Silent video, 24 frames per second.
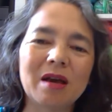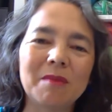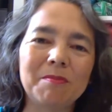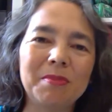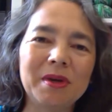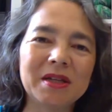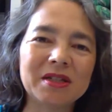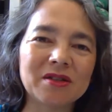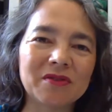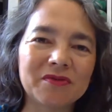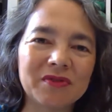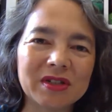a
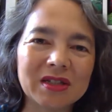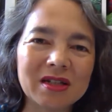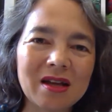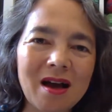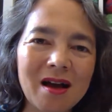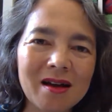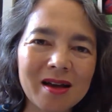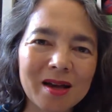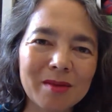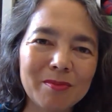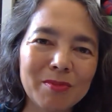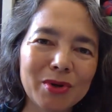bit of a
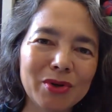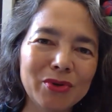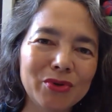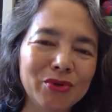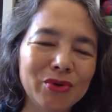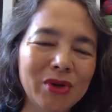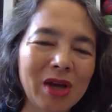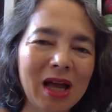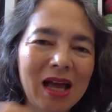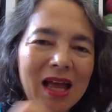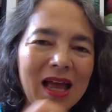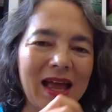darker
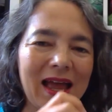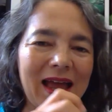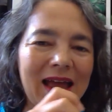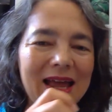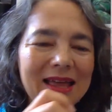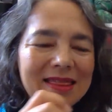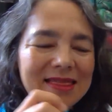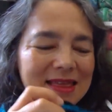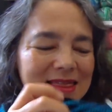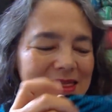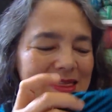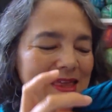blue,
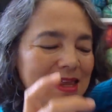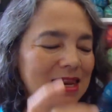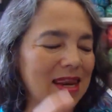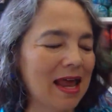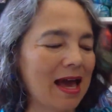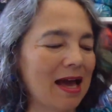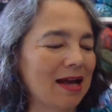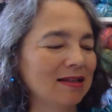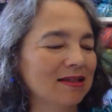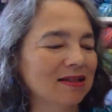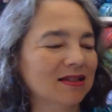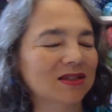and then the
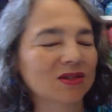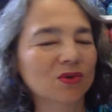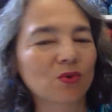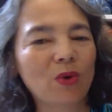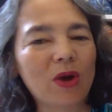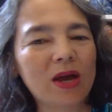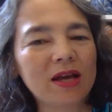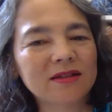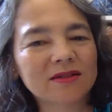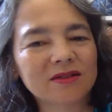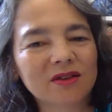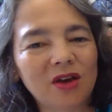last
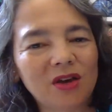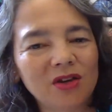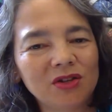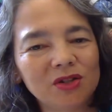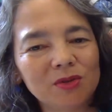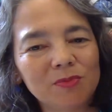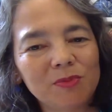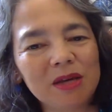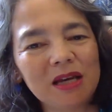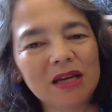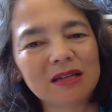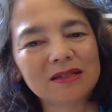square is going
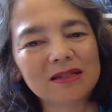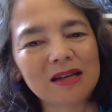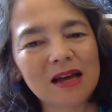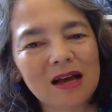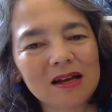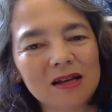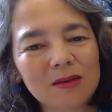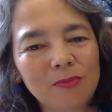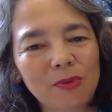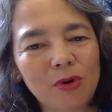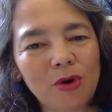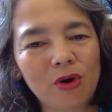to be a
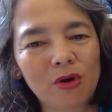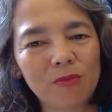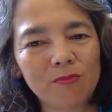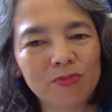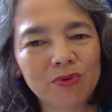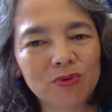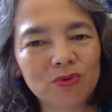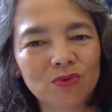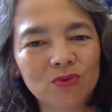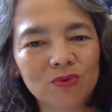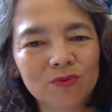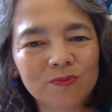dark
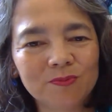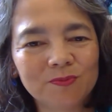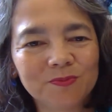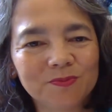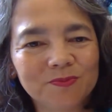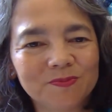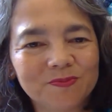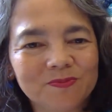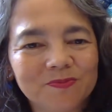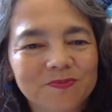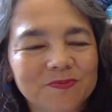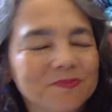purple.
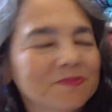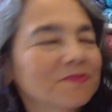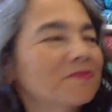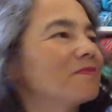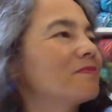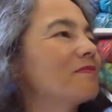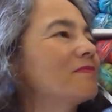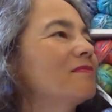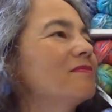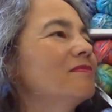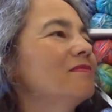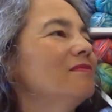
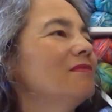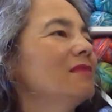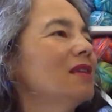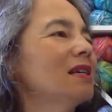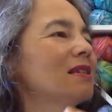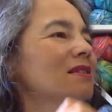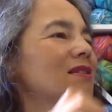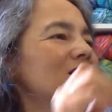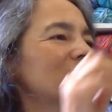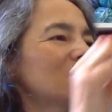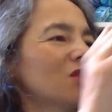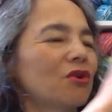
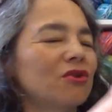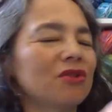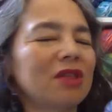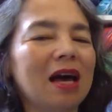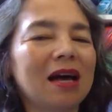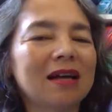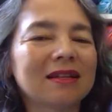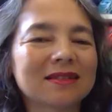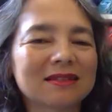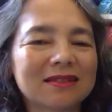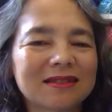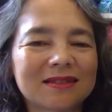So
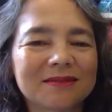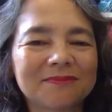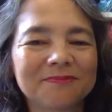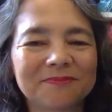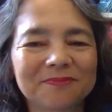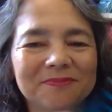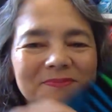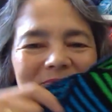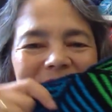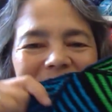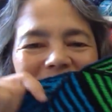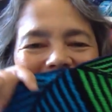that's
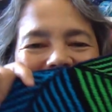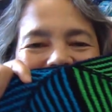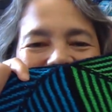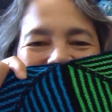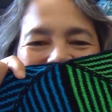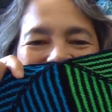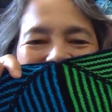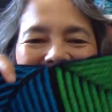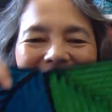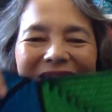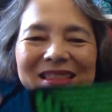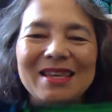
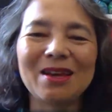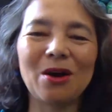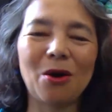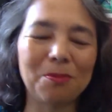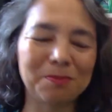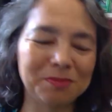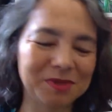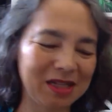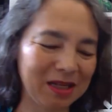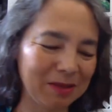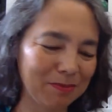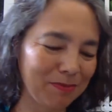the
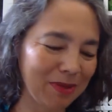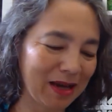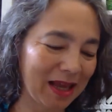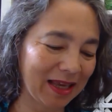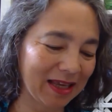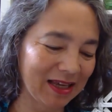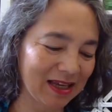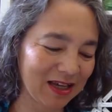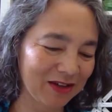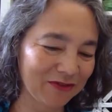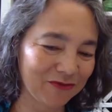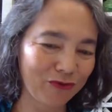Optic
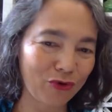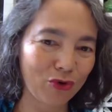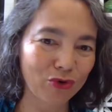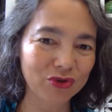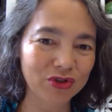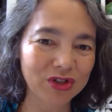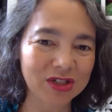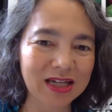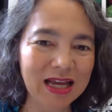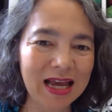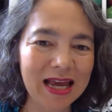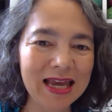blanket for
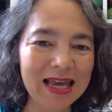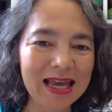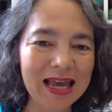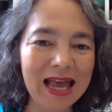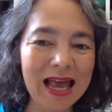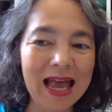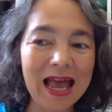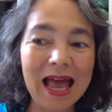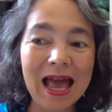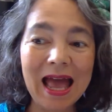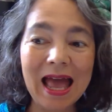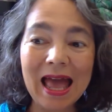today.
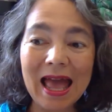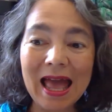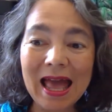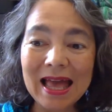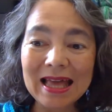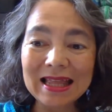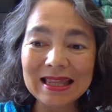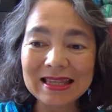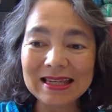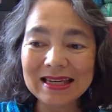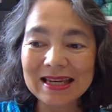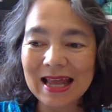
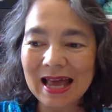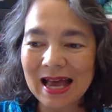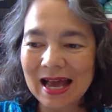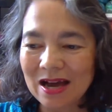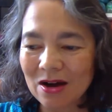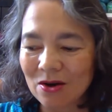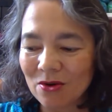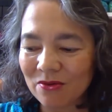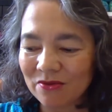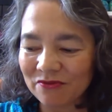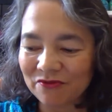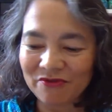And
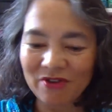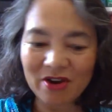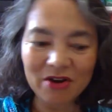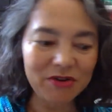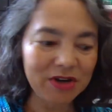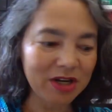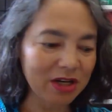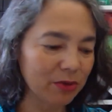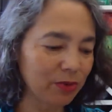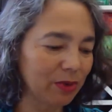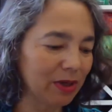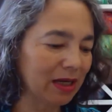now
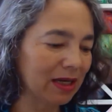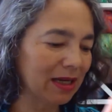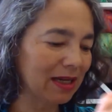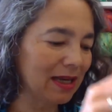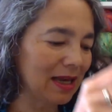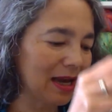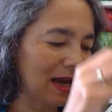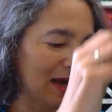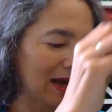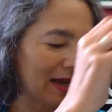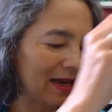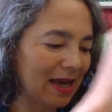very
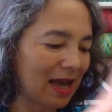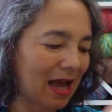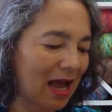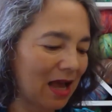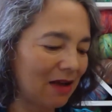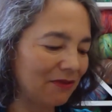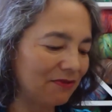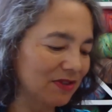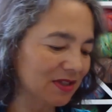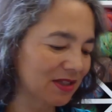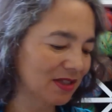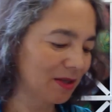quickly I
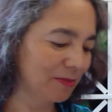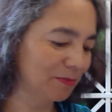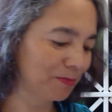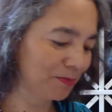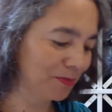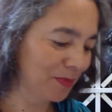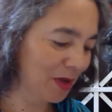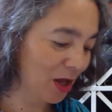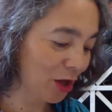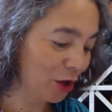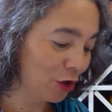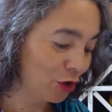have
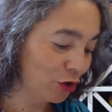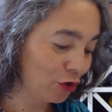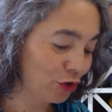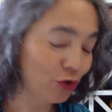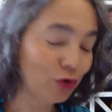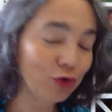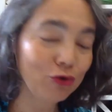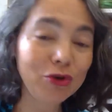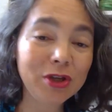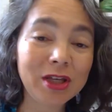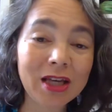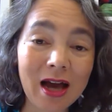some
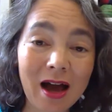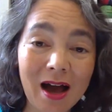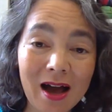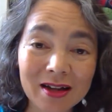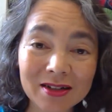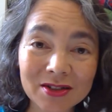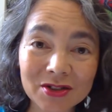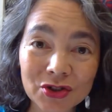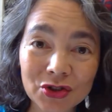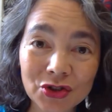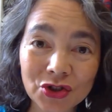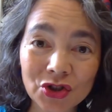new
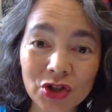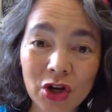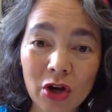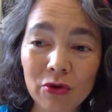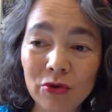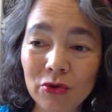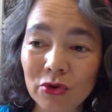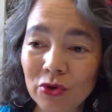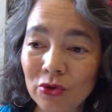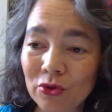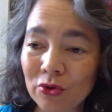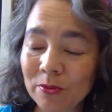yarn to show
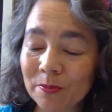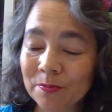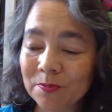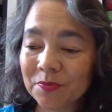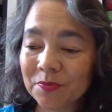you